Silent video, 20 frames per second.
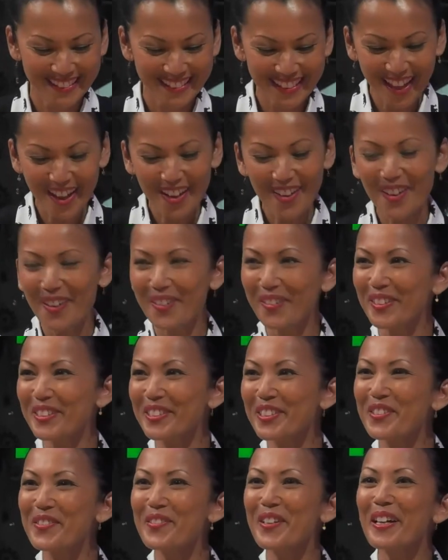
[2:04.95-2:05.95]
Now I
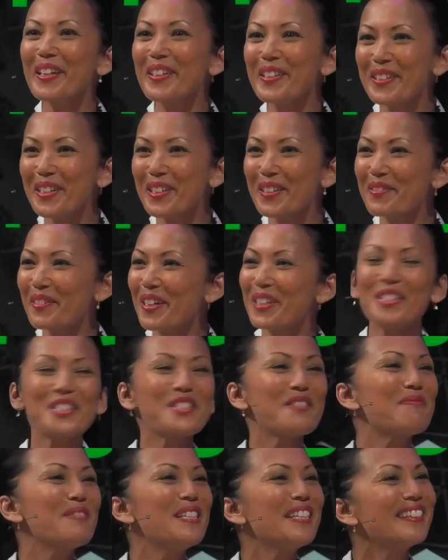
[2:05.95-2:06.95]
want to welcome our
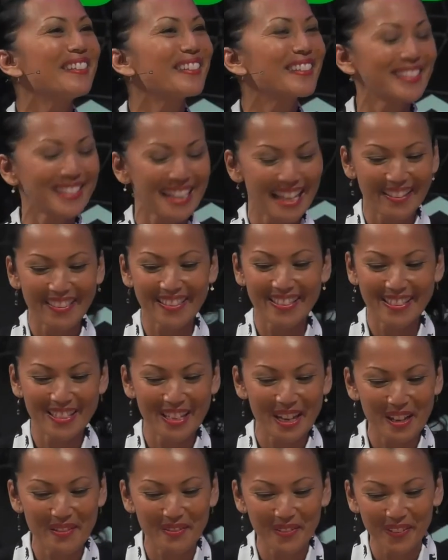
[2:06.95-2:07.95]
speakers at the
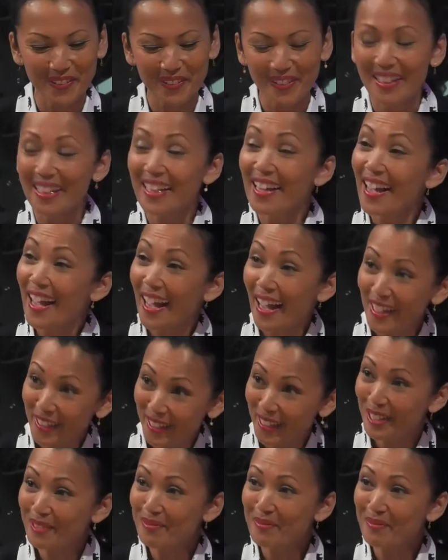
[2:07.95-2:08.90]
table. Henk